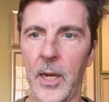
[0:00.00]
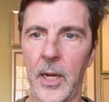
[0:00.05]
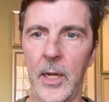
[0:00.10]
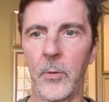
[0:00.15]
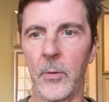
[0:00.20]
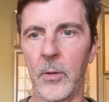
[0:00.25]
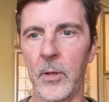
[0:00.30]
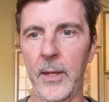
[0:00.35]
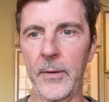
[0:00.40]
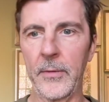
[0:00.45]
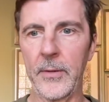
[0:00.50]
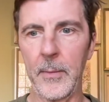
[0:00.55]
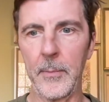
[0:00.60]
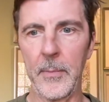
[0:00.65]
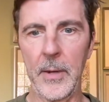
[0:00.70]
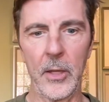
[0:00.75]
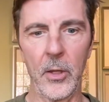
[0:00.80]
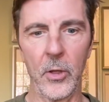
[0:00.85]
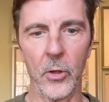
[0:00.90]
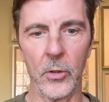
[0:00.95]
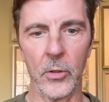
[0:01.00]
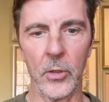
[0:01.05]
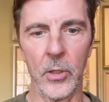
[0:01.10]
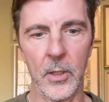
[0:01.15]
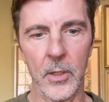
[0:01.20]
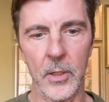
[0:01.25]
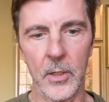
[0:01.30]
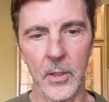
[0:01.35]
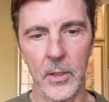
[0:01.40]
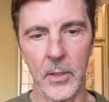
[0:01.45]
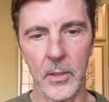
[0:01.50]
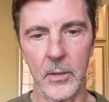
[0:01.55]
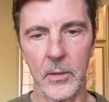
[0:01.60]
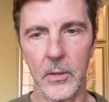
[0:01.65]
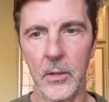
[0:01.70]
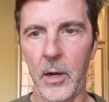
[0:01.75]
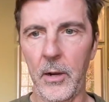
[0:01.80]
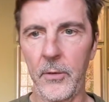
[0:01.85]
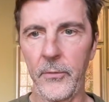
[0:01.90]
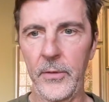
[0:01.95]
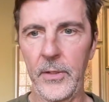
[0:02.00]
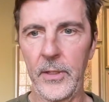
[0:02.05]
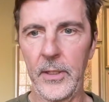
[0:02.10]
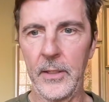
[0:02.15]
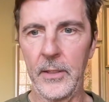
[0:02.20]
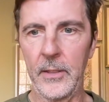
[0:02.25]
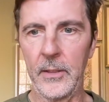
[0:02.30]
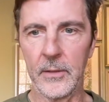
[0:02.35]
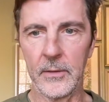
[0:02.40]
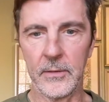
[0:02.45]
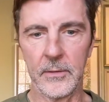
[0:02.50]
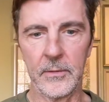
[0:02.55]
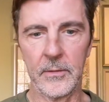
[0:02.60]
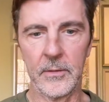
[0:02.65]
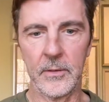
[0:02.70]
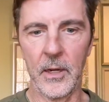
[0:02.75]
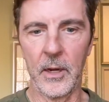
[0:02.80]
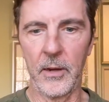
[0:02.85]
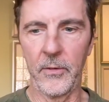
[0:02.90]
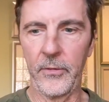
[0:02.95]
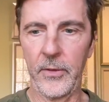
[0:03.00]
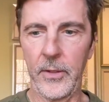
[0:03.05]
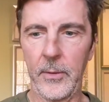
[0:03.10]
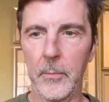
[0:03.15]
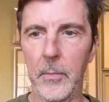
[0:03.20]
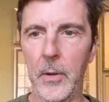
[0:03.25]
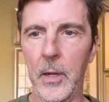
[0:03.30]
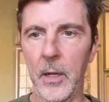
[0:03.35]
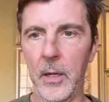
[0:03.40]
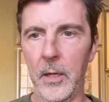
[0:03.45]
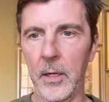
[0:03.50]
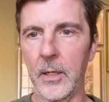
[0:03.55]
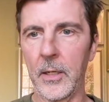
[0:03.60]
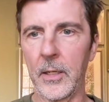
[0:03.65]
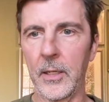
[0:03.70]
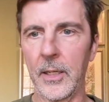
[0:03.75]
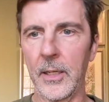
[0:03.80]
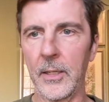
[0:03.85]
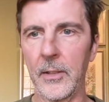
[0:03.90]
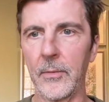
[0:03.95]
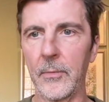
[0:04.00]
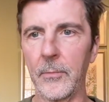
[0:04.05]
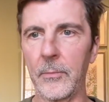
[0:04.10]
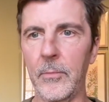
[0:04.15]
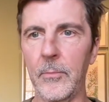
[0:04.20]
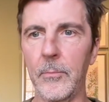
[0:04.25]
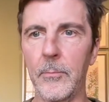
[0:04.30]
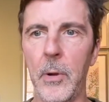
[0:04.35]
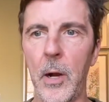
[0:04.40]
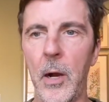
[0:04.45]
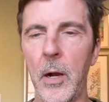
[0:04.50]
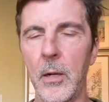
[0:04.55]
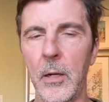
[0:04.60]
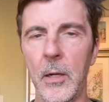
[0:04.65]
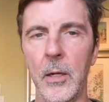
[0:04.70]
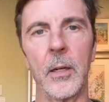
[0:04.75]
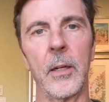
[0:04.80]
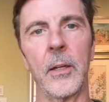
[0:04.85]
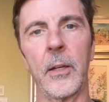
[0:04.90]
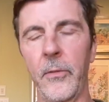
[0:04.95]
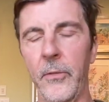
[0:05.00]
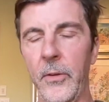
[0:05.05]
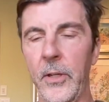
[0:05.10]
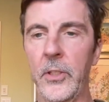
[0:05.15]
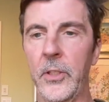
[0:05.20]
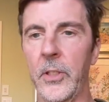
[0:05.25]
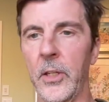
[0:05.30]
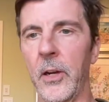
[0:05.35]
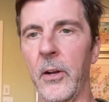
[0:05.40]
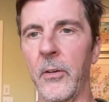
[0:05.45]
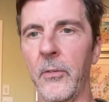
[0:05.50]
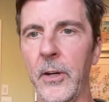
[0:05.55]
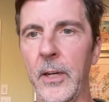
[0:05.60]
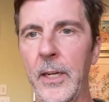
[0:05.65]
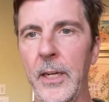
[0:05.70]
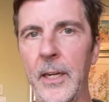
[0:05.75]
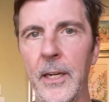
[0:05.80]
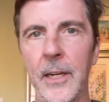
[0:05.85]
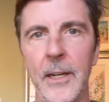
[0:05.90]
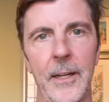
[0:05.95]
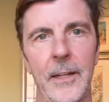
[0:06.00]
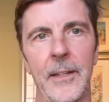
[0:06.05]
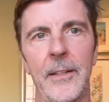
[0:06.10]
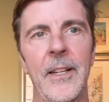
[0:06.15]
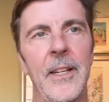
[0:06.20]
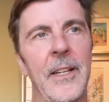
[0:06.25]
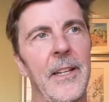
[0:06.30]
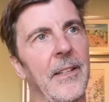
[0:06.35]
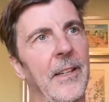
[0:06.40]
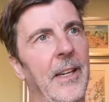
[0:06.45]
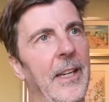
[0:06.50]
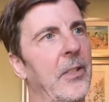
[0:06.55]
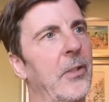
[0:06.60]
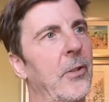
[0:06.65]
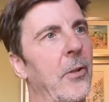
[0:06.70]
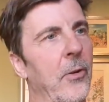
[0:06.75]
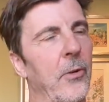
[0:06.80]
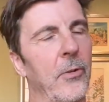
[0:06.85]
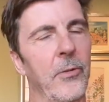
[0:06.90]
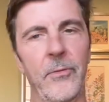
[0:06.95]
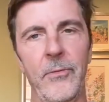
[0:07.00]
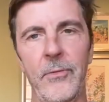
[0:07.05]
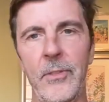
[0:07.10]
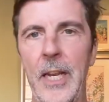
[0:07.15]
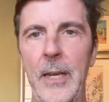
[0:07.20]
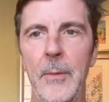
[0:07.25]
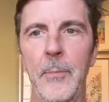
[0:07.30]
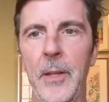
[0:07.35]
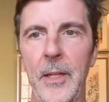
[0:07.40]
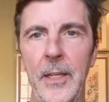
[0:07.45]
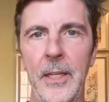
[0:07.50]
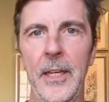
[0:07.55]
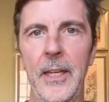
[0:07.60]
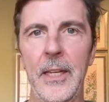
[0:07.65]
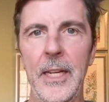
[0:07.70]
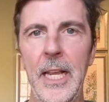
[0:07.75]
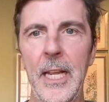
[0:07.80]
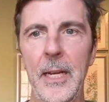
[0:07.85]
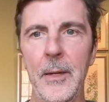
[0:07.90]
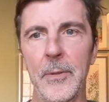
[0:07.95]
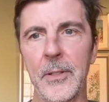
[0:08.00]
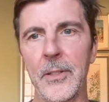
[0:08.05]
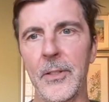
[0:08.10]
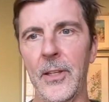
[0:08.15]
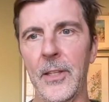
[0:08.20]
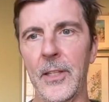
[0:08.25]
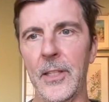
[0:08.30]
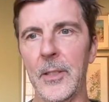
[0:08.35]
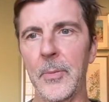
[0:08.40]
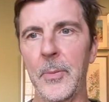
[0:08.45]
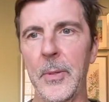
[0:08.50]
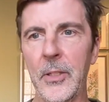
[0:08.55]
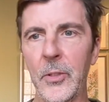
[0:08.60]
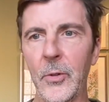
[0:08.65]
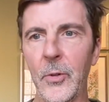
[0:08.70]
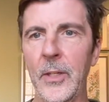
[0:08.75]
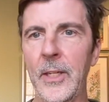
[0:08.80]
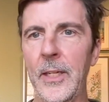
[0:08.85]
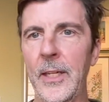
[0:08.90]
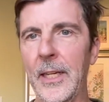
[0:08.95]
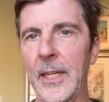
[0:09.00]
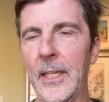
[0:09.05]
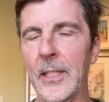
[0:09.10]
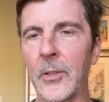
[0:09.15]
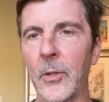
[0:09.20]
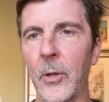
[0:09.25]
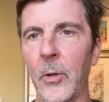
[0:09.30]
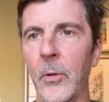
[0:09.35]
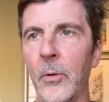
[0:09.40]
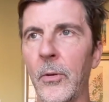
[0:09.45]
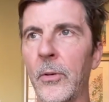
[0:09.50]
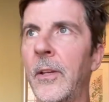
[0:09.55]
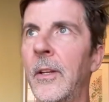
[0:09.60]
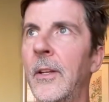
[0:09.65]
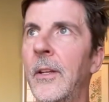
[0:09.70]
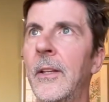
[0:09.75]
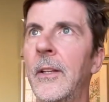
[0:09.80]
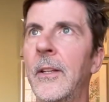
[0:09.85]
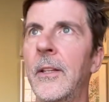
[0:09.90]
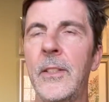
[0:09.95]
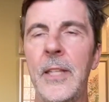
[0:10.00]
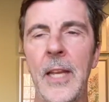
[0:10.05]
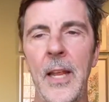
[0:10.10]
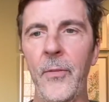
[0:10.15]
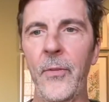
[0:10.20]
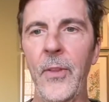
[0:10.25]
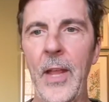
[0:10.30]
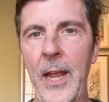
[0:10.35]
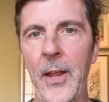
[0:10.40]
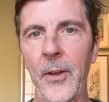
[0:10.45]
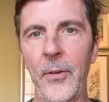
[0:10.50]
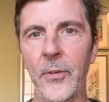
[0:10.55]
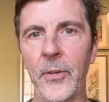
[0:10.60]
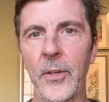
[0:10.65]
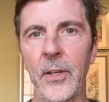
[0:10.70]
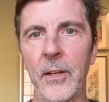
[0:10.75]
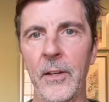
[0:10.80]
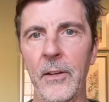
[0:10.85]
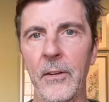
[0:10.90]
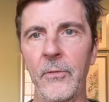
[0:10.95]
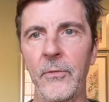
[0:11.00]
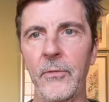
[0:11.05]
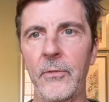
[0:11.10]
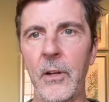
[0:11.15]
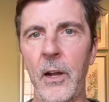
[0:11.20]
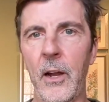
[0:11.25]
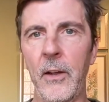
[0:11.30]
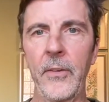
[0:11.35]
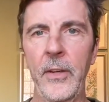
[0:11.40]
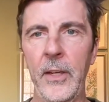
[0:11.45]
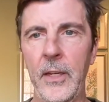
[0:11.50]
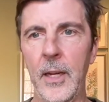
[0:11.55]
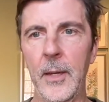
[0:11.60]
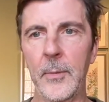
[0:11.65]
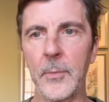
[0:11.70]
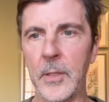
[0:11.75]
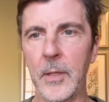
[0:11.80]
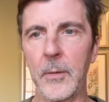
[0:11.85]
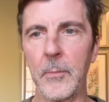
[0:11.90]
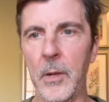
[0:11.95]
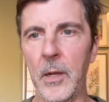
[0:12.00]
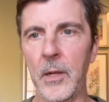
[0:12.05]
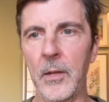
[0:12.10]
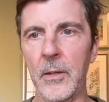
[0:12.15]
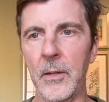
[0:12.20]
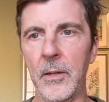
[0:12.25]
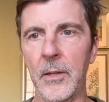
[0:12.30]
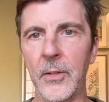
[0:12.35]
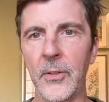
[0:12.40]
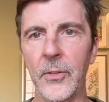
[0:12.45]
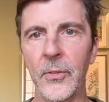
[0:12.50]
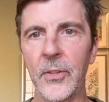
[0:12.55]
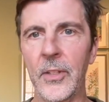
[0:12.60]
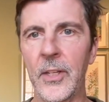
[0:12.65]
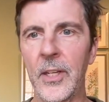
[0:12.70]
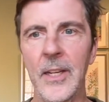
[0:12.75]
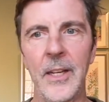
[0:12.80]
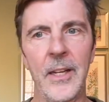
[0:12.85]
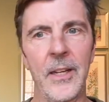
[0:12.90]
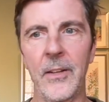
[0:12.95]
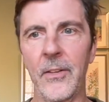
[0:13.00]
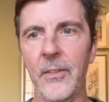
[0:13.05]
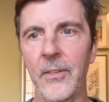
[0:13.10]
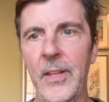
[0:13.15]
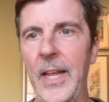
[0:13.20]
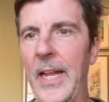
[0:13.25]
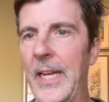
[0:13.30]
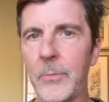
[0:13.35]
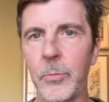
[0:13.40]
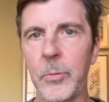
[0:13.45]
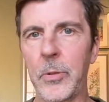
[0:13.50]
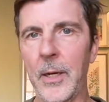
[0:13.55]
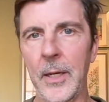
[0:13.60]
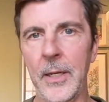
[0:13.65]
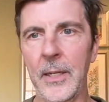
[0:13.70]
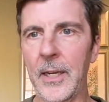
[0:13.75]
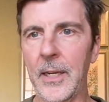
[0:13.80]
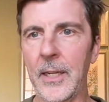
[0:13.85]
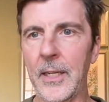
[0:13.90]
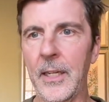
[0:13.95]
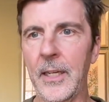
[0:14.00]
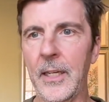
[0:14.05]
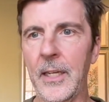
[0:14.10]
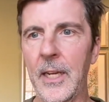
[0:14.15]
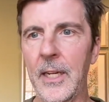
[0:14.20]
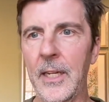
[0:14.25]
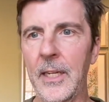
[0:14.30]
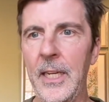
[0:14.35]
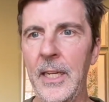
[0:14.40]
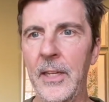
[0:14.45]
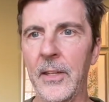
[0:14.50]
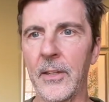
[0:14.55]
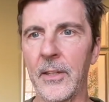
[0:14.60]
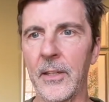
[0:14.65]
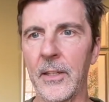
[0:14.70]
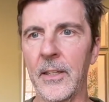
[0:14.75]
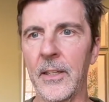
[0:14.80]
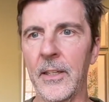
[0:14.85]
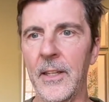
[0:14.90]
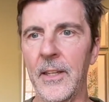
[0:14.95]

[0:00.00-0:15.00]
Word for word: well, I've got my little coffee coffee mug and bong division over here and I sold 10 million of cannabis in the dispensary and I sold 10,000 of coffee cups and bongs that's probably not going to cut it either.